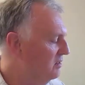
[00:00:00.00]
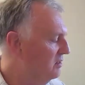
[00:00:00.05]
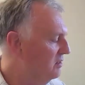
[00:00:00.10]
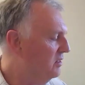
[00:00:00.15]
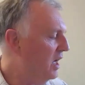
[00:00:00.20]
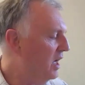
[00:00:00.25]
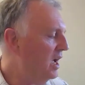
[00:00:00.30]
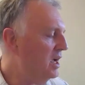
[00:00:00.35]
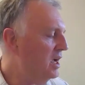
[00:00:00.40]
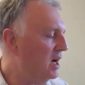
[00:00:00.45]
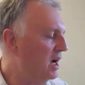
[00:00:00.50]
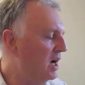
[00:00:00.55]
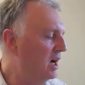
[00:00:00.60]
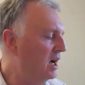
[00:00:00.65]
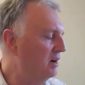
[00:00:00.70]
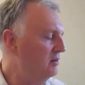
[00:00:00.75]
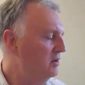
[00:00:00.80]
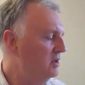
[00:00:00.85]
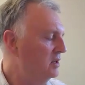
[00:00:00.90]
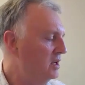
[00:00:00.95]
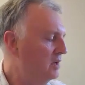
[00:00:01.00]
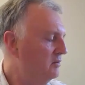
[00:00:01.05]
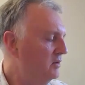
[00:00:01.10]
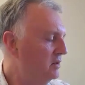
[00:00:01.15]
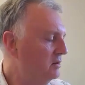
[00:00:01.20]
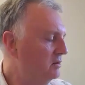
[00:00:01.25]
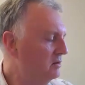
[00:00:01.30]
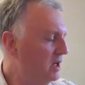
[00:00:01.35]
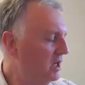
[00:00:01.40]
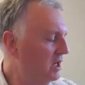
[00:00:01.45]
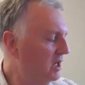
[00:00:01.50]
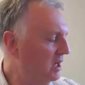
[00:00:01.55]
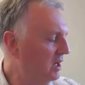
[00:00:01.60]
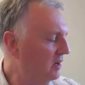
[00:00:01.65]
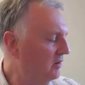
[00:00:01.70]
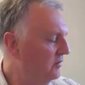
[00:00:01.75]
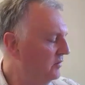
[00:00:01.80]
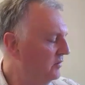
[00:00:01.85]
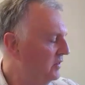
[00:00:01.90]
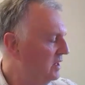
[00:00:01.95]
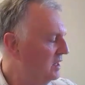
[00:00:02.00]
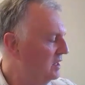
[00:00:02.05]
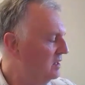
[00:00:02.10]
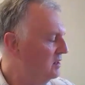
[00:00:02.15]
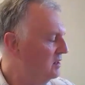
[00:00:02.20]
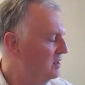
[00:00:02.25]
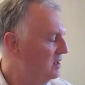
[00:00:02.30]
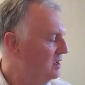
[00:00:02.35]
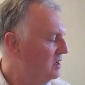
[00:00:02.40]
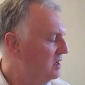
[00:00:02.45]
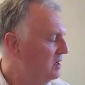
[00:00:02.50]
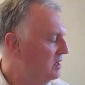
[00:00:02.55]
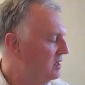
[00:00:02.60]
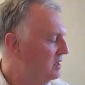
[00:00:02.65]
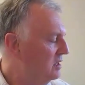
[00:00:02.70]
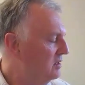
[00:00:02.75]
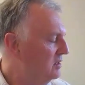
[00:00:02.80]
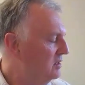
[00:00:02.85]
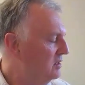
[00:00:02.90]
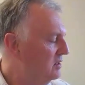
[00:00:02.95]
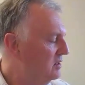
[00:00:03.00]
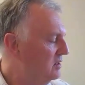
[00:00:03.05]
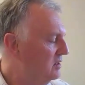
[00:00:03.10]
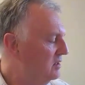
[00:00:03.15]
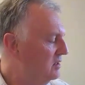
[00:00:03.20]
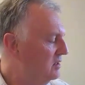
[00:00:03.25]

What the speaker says: they are, if you look here, now we